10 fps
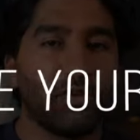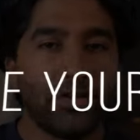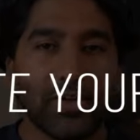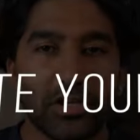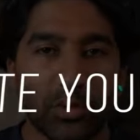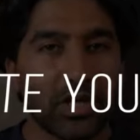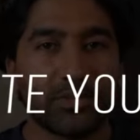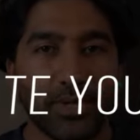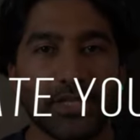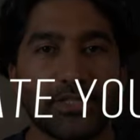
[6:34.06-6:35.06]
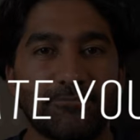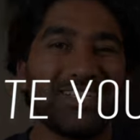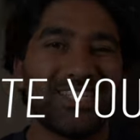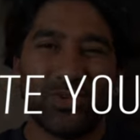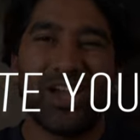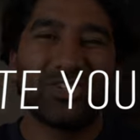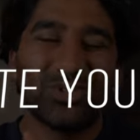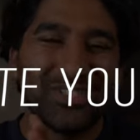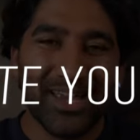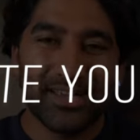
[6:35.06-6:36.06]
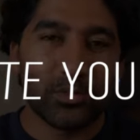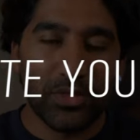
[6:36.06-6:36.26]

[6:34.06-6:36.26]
Renovate your workspace. Surround your desk